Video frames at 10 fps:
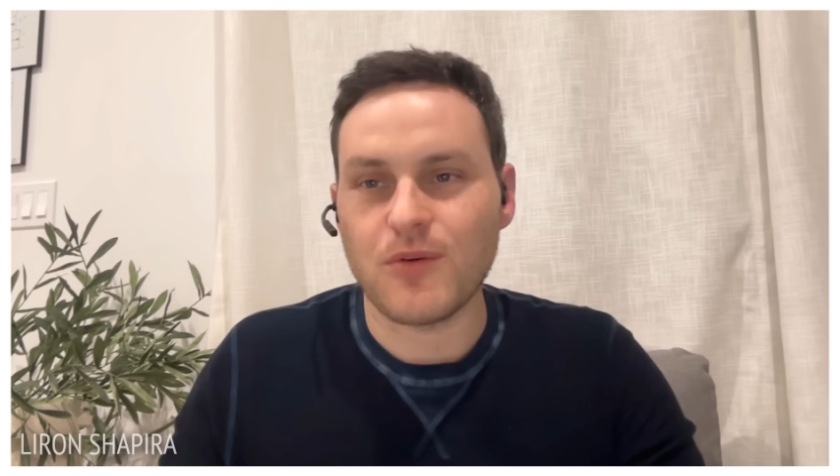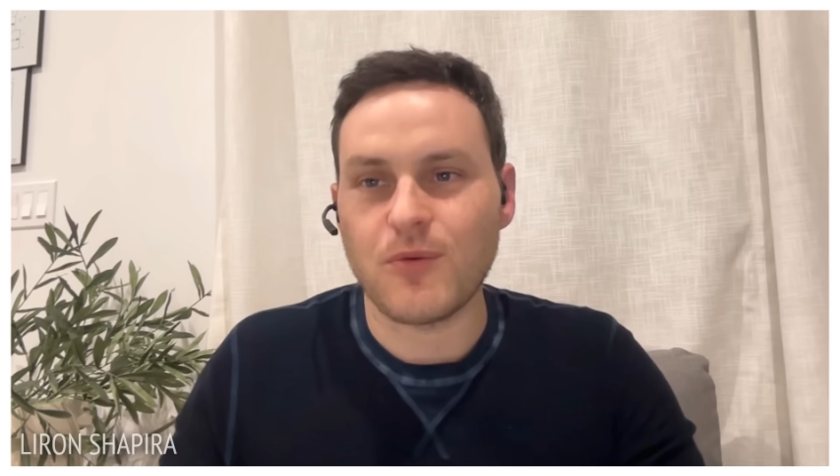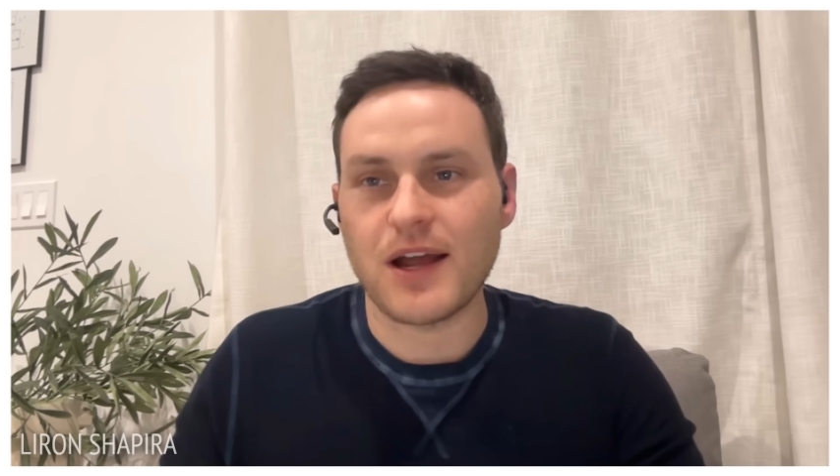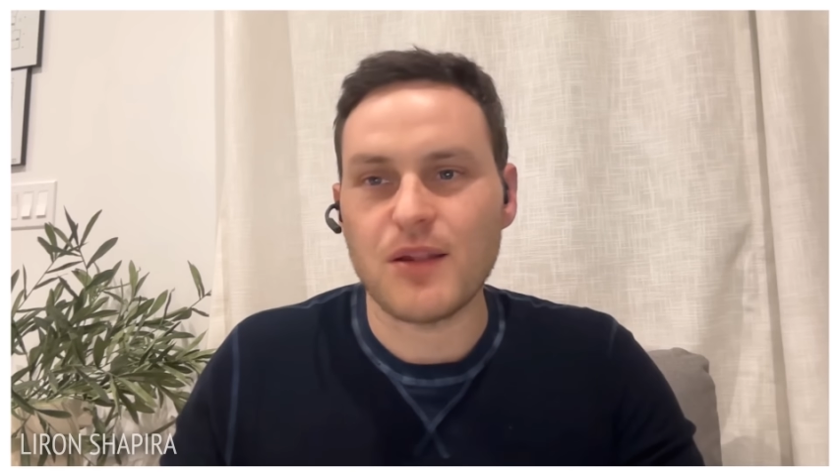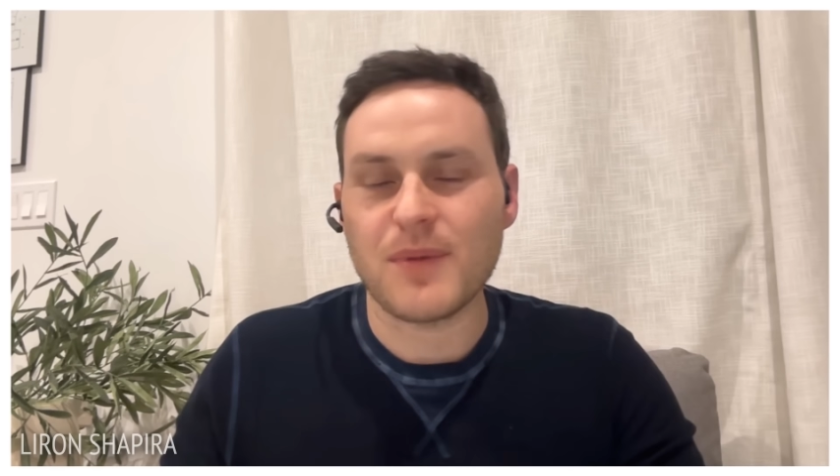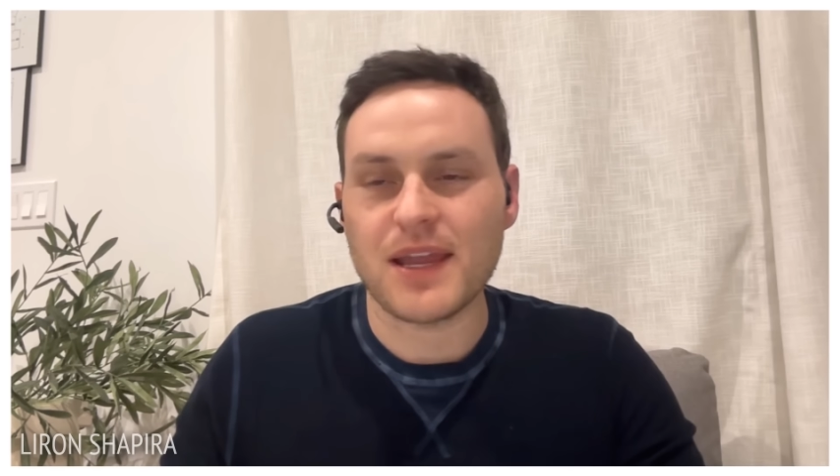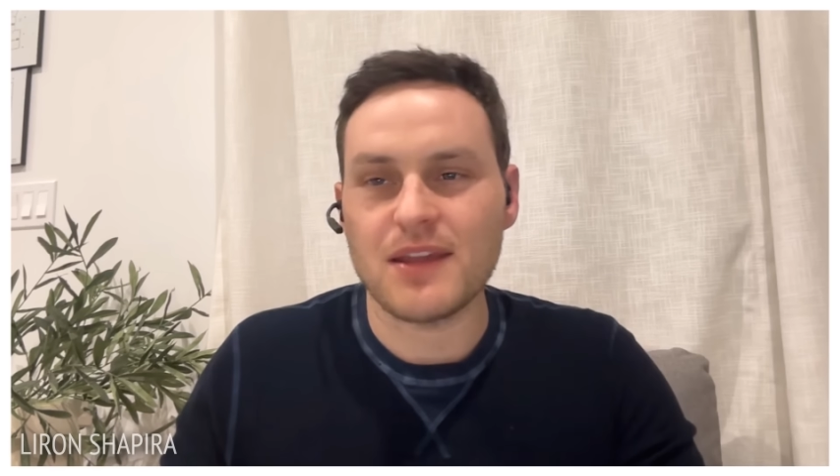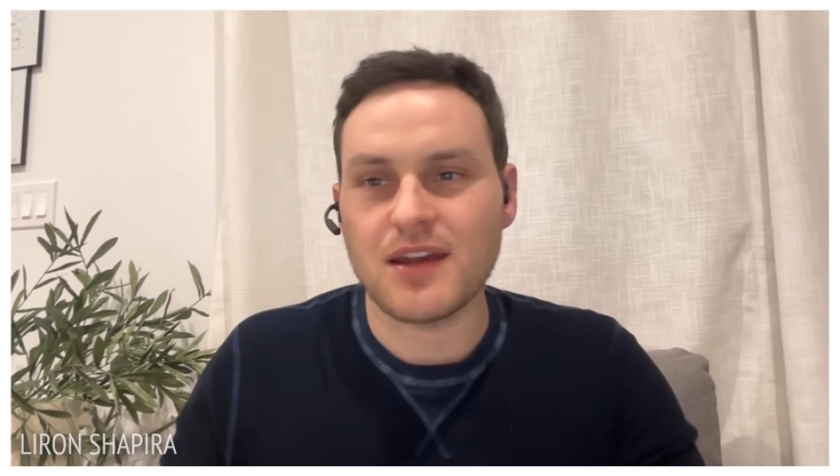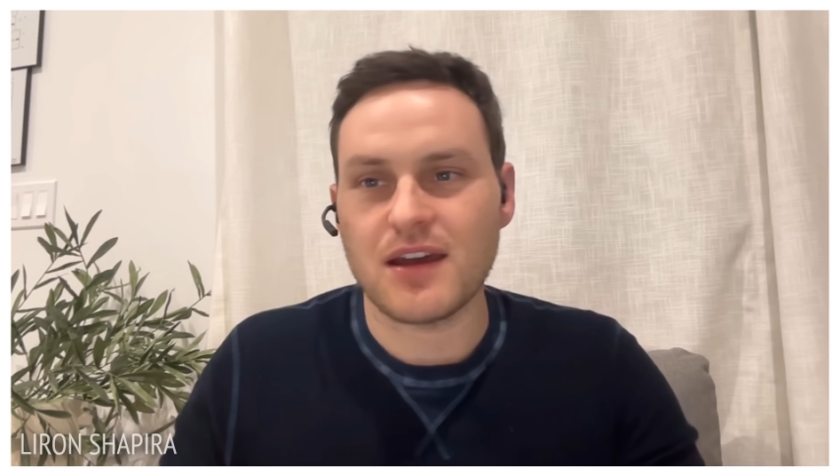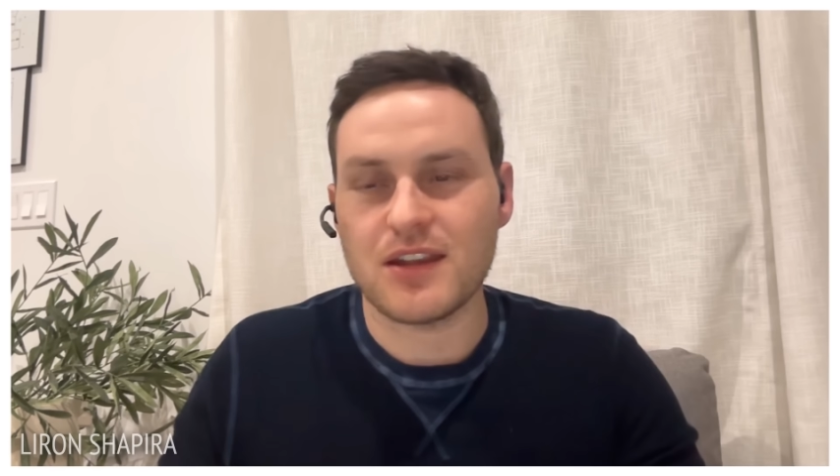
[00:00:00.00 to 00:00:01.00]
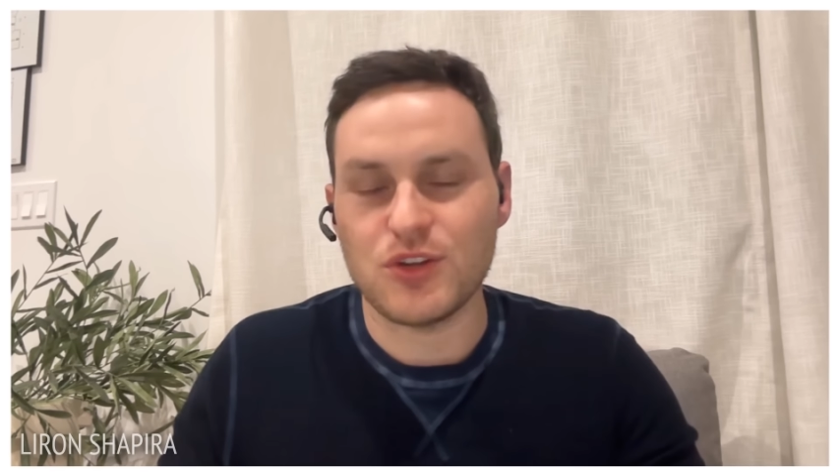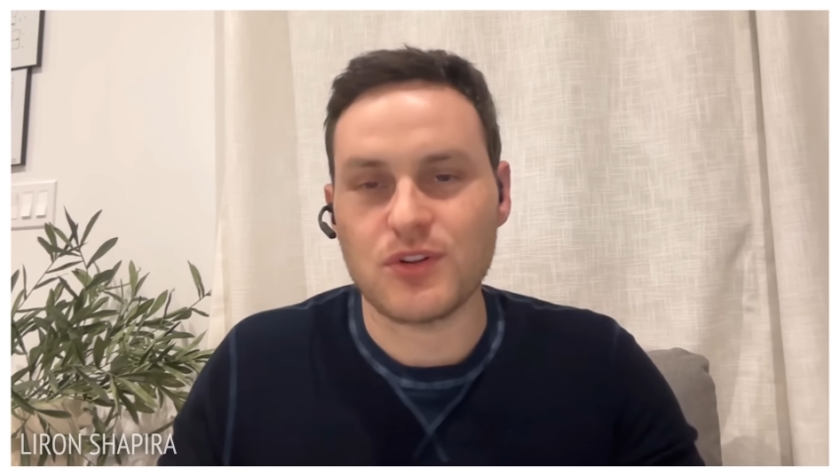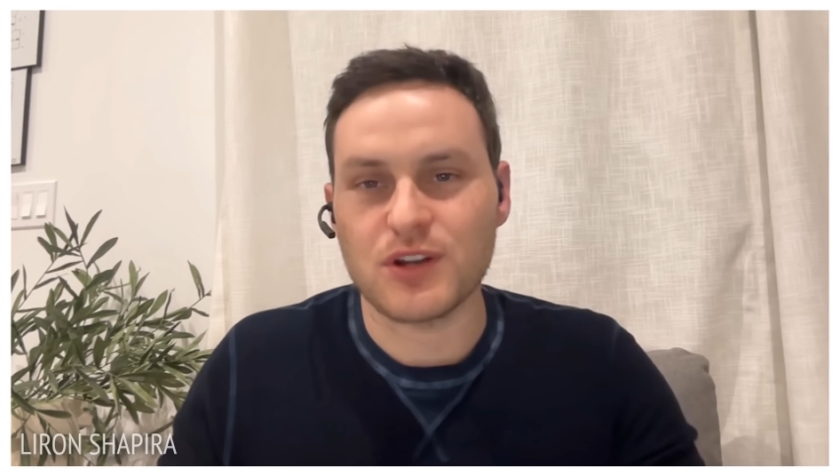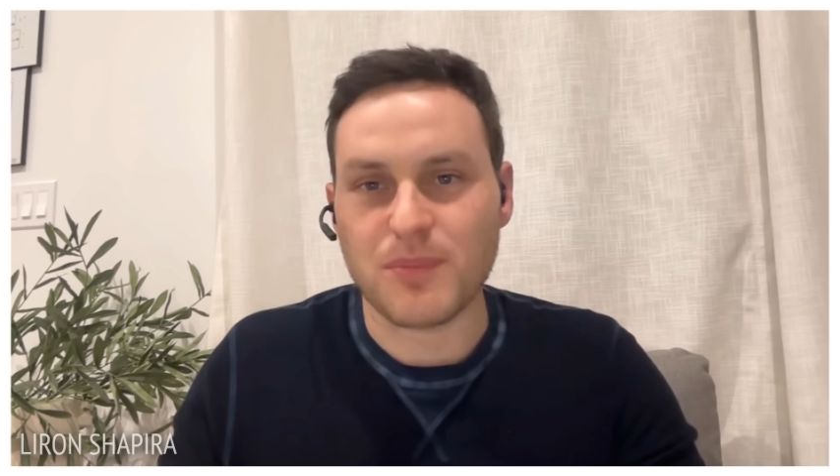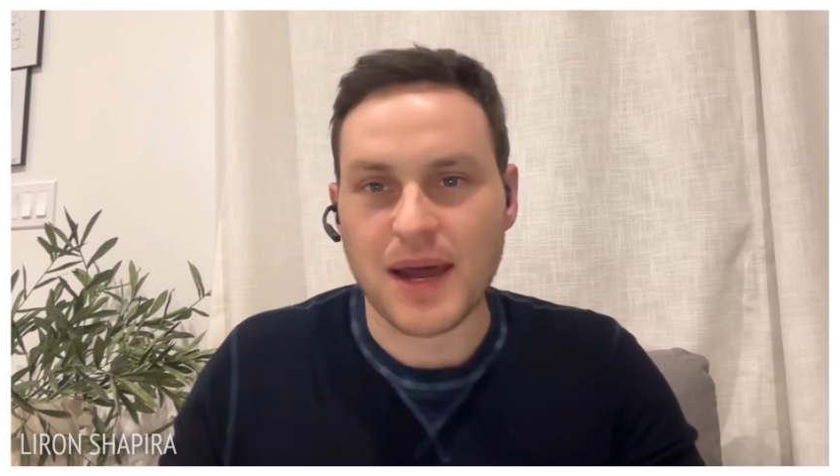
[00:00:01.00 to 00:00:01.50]
While my
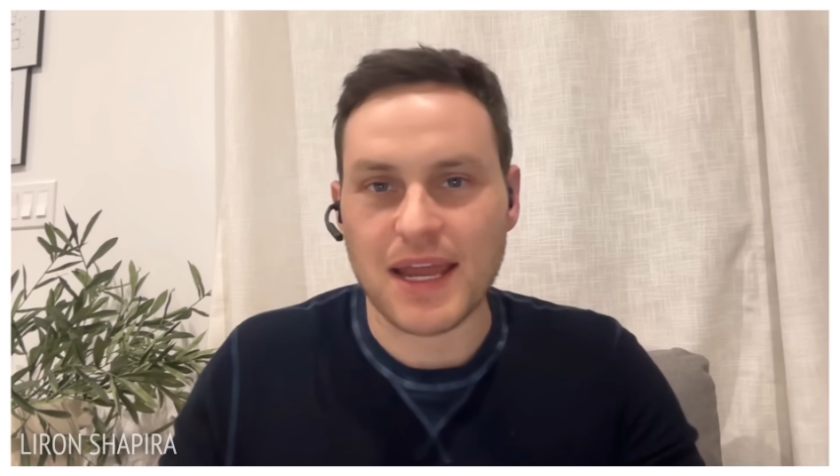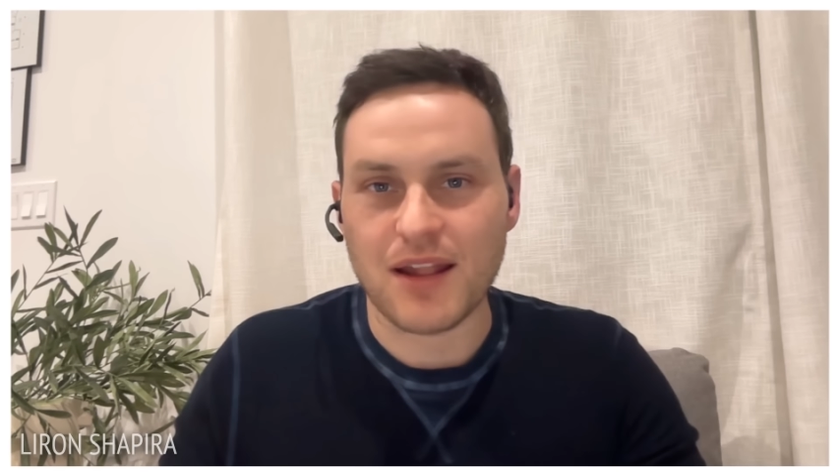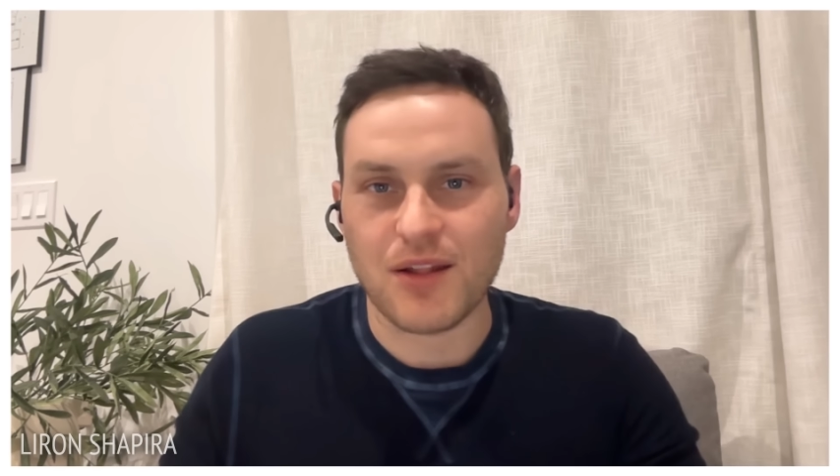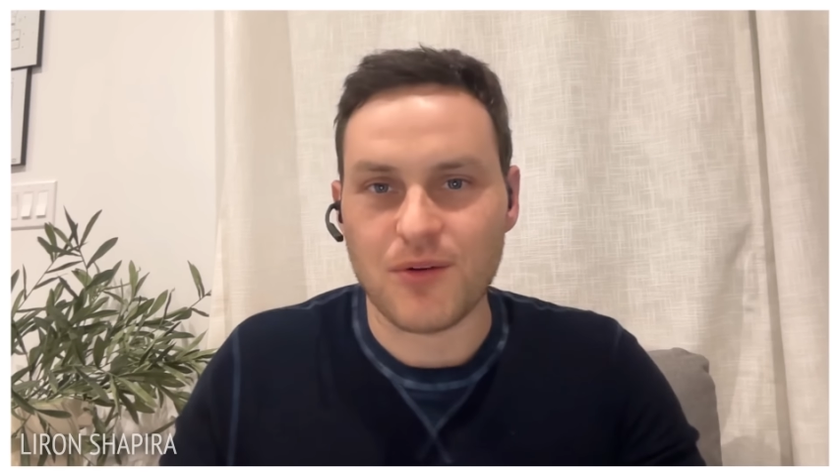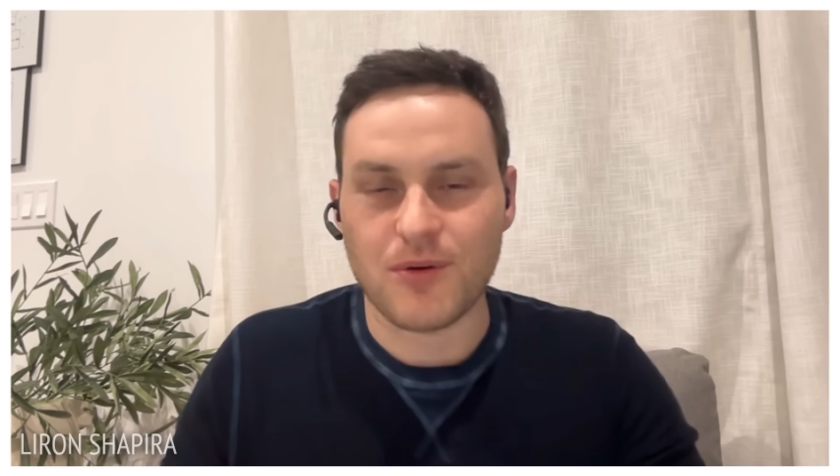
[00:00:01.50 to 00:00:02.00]
nuclear pile,